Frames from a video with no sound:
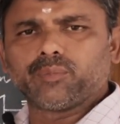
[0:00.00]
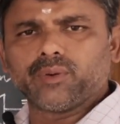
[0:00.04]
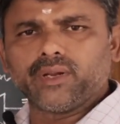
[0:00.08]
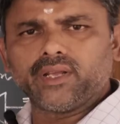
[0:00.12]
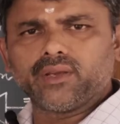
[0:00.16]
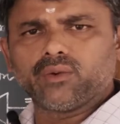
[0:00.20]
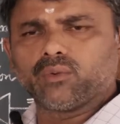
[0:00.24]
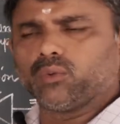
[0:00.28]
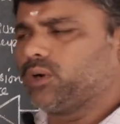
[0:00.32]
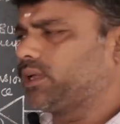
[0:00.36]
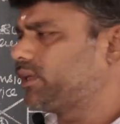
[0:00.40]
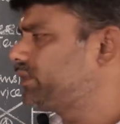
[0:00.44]

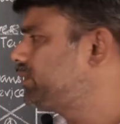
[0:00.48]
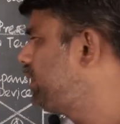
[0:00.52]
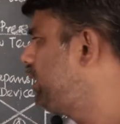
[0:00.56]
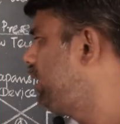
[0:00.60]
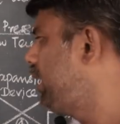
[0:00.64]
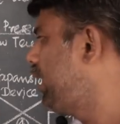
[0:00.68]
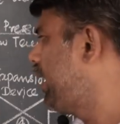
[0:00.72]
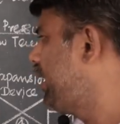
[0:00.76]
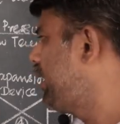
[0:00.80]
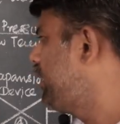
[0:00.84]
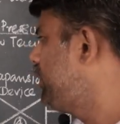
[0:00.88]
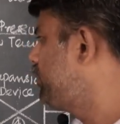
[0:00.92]
pre-cooling
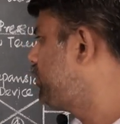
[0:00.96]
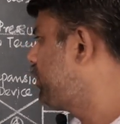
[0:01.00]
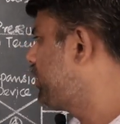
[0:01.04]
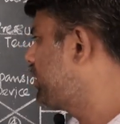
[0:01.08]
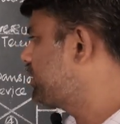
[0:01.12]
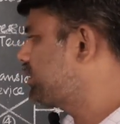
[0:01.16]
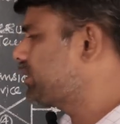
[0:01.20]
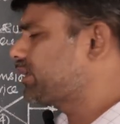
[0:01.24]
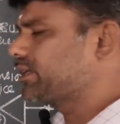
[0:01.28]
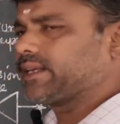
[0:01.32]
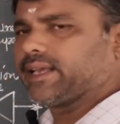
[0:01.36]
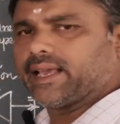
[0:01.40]
the high
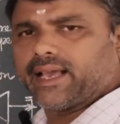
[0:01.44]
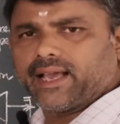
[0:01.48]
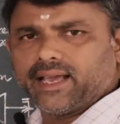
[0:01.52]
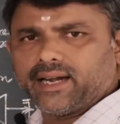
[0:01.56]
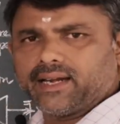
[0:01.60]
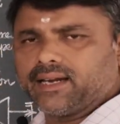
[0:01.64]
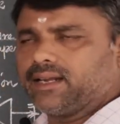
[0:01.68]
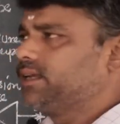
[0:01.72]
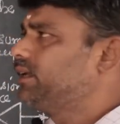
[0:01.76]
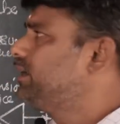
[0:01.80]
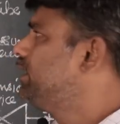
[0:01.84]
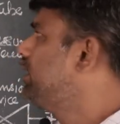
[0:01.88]
pressure
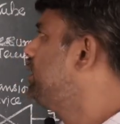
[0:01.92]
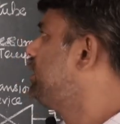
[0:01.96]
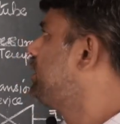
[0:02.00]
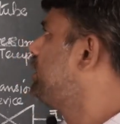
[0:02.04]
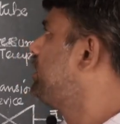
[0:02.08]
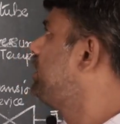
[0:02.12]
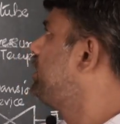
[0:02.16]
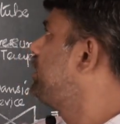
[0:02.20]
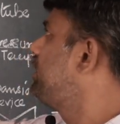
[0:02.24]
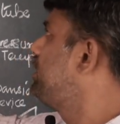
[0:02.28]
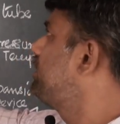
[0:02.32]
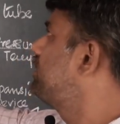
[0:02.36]
air,
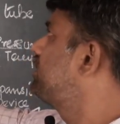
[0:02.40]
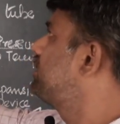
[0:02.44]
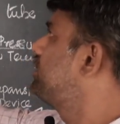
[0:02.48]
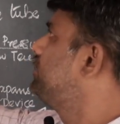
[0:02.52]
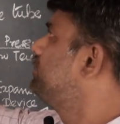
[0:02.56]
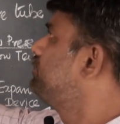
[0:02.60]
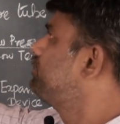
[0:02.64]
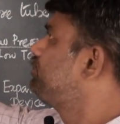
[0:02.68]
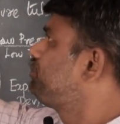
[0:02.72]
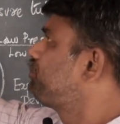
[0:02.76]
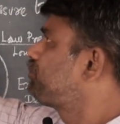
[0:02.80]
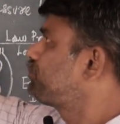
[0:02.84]
it
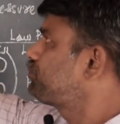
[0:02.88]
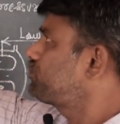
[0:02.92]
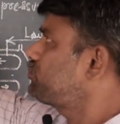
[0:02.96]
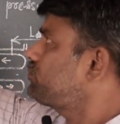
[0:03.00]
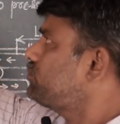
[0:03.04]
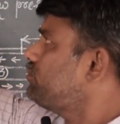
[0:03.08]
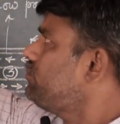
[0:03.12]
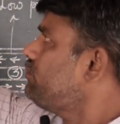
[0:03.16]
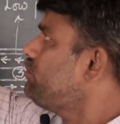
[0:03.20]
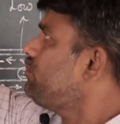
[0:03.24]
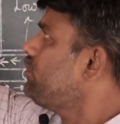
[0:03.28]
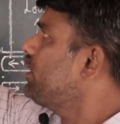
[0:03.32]
is
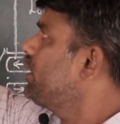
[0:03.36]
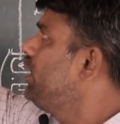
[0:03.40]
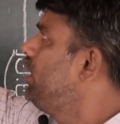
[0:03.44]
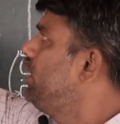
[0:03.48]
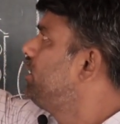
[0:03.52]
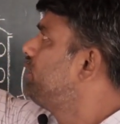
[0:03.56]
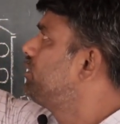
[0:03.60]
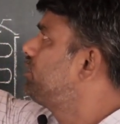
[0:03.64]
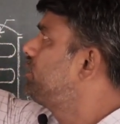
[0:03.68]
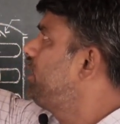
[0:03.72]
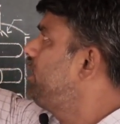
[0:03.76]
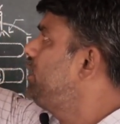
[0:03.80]

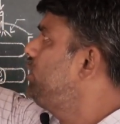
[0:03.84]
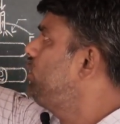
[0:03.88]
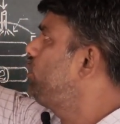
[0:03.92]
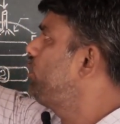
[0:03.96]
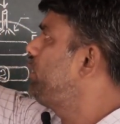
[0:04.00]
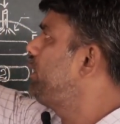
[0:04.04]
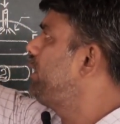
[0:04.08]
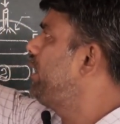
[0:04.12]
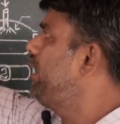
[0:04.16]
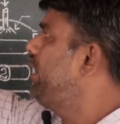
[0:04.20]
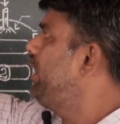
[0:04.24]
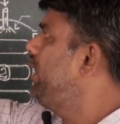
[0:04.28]
sent
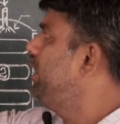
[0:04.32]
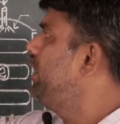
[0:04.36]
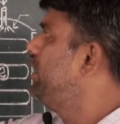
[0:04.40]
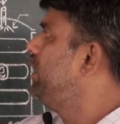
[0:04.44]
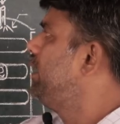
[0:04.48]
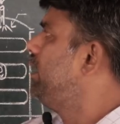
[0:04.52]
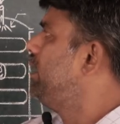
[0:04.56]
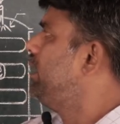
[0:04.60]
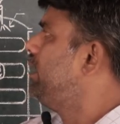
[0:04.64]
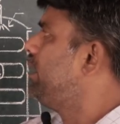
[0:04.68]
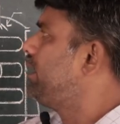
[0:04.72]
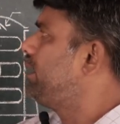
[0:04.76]
to a
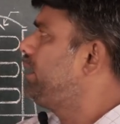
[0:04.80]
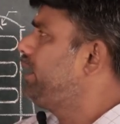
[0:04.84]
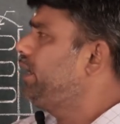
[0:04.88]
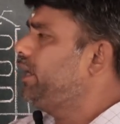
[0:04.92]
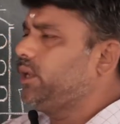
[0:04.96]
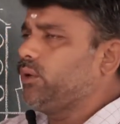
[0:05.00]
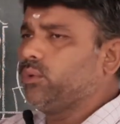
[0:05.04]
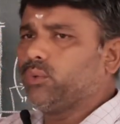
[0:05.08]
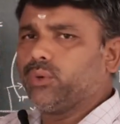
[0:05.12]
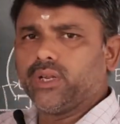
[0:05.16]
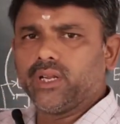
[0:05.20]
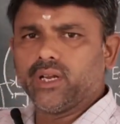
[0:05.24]

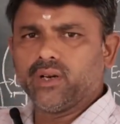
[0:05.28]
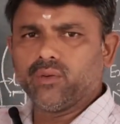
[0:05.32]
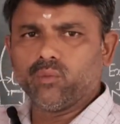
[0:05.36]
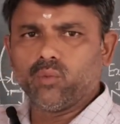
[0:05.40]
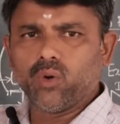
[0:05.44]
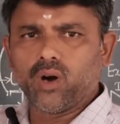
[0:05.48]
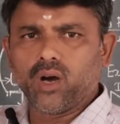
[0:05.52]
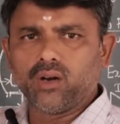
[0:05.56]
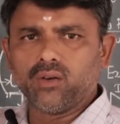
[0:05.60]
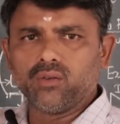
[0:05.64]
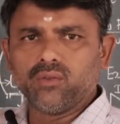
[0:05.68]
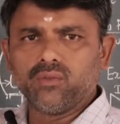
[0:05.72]

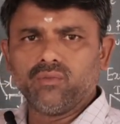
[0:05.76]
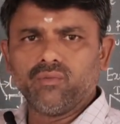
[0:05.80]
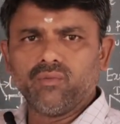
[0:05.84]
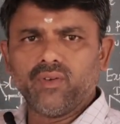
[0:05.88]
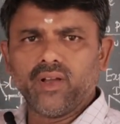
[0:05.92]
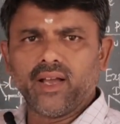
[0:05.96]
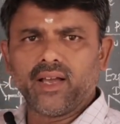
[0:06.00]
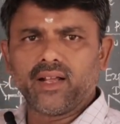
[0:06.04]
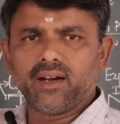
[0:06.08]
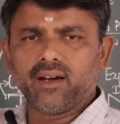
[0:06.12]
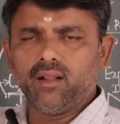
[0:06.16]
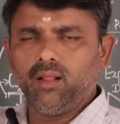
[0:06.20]
reunion valve
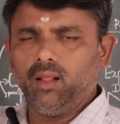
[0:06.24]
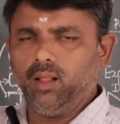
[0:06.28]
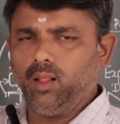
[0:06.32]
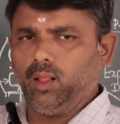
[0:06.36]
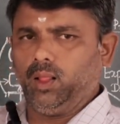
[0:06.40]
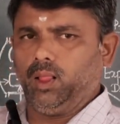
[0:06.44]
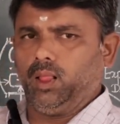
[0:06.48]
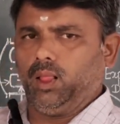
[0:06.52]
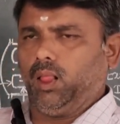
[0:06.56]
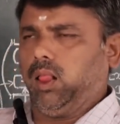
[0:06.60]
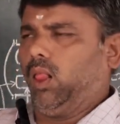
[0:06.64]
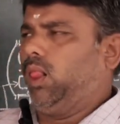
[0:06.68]
where
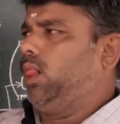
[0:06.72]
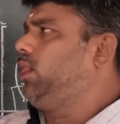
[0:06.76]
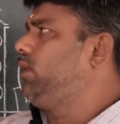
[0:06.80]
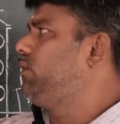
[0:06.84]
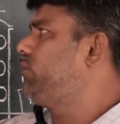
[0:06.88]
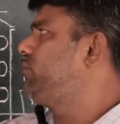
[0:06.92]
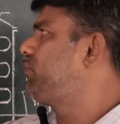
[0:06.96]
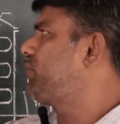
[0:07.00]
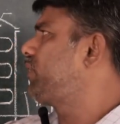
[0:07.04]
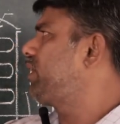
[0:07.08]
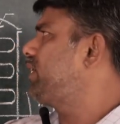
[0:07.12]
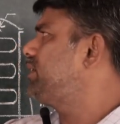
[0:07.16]

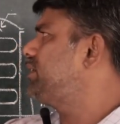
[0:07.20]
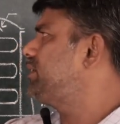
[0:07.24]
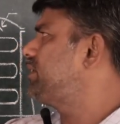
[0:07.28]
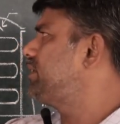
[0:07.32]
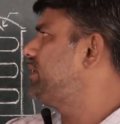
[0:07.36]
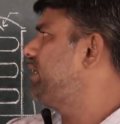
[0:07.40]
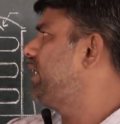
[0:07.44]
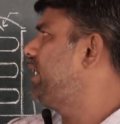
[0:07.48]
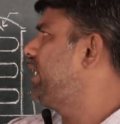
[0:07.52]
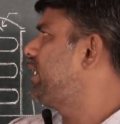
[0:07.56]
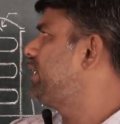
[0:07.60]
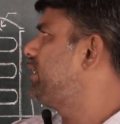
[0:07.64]

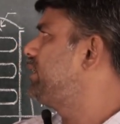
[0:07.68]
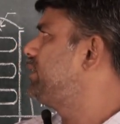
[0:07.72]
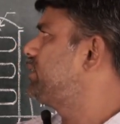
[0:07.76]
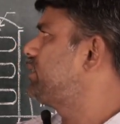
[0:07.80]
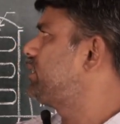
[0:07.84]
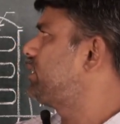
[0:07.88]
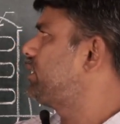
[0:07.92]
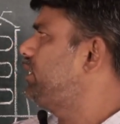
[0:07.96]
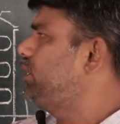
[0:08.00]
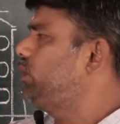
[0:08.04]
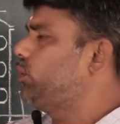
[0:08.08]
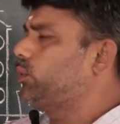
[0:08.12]
fresh air
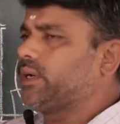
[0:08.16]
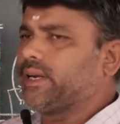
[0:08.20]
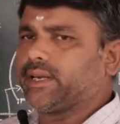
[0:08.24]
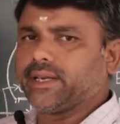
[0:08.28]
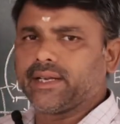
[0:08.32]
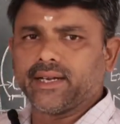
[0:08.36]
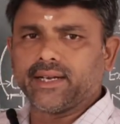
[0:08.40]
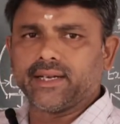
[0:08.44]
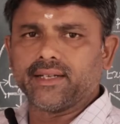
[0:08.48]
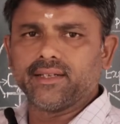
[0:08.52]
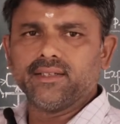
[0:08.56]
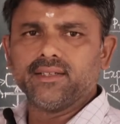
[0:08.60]
is
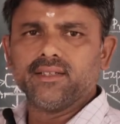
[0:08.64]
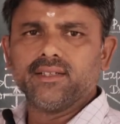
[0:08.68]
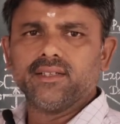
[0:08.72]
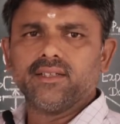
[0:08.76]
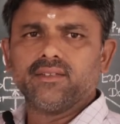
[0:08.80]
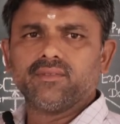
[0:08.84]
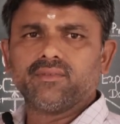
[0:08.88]
reunited.